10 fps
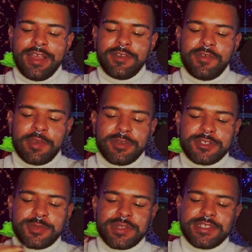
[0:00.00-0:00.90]
November
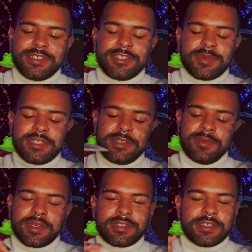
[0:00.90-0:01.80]

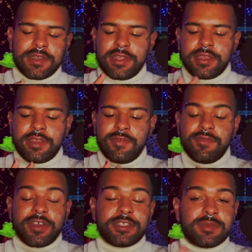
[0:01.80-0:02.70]
2021, darling. If you
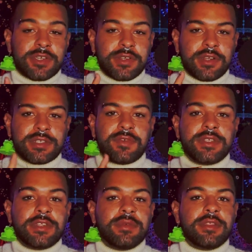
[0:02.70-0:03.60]
find some tarot cards that
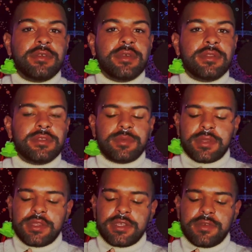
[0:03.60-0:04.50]
resonate with you in this
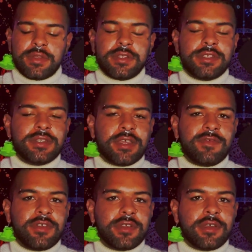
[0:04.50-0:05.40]
weekly tarot reading today,
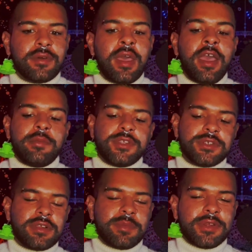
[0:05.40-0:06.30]
Virgo, be
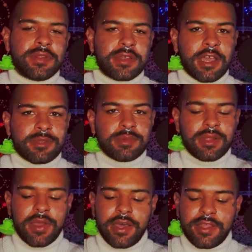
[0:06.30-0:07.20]
sure to let me know in the comments
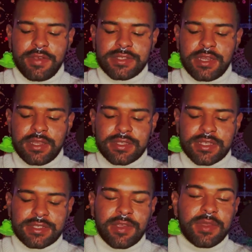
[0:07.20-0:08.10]
below how they resonate because
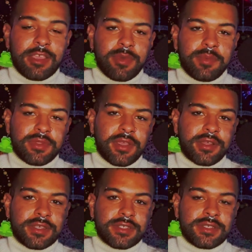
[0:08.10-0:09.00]
that's how I keep up with
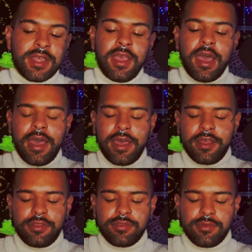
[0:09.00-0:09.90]
y'all is
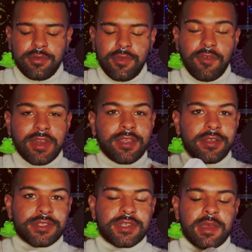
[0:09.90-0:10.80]
uh, through reading
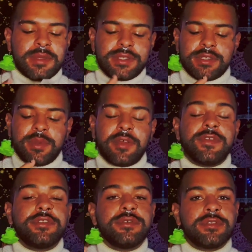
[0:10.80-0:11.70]
y'all's comments as well
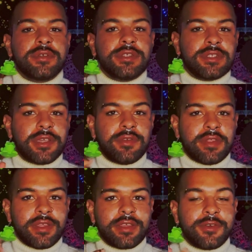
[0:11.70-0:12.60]
if you do enjoy this tarot
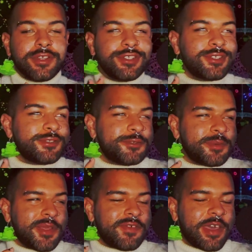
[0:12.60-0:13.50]
reading or you just enjoy
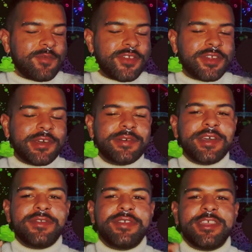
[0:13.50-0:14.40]
my vibe, Virgo.
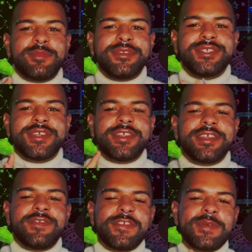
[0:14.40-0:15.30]
I'd really appreciate
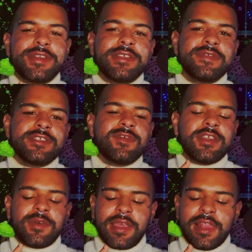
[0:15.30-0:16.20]
it if you were to give this
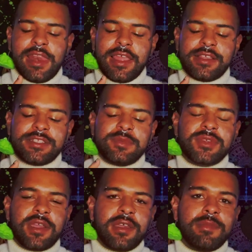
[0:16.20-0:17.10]
video a like and
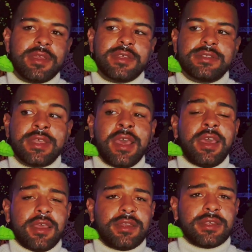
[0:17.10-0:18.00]
subscribe because
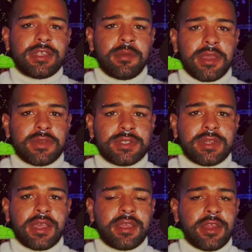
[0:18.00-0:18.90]
it does help me out a
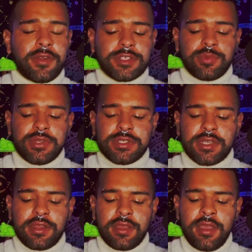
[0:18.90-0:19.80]
lot and I always
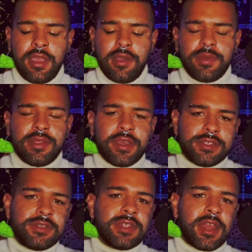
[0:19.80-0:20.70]
appreciate it when you guys
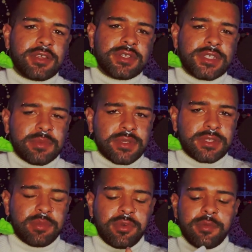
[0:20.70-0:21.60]
do that extra step to
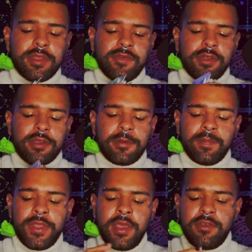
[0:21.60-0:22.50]
support me, Virgo.
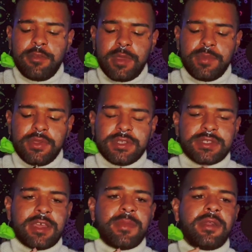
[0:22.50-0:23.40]
Remember, it
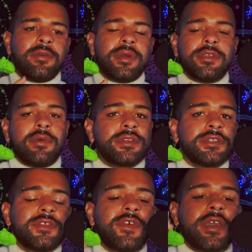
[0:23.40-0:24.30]
does not matter what you
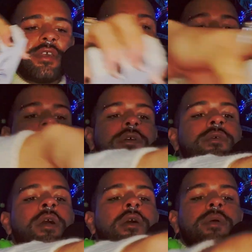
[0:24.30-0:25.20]
identify as,
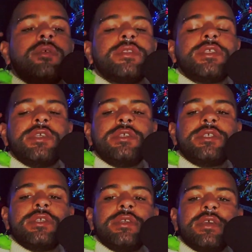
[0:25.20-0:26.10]
Virgo, whether it's he,
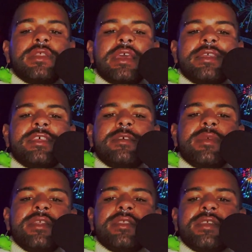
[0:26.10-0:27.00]
she, they, them,
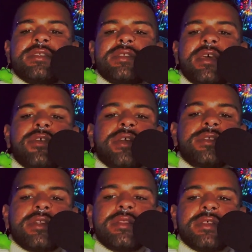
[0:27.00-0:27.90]
anything inside inside or
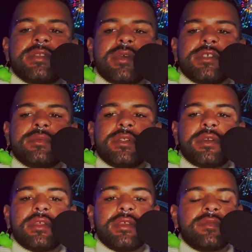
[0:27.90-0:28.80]
outside of that spectrum,
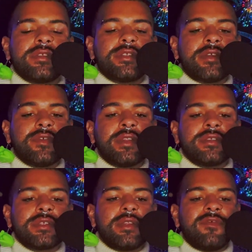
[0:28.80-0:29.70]
darling. If this tarot reading
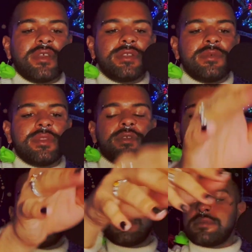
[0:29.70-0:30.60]
is going to resonate with you
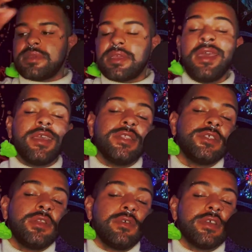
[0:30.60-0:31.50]
this week, it's
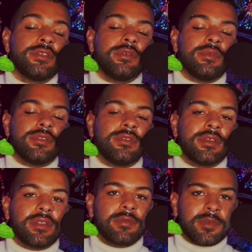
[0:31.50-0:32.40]
going to resonate with you,
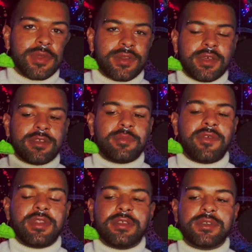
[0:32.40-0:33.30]
darling, one way or another. My
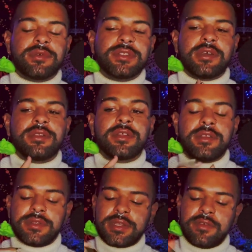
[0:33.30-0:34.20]
readings are always all
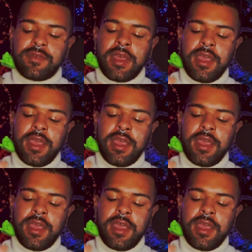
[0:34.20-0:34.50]
inclusive.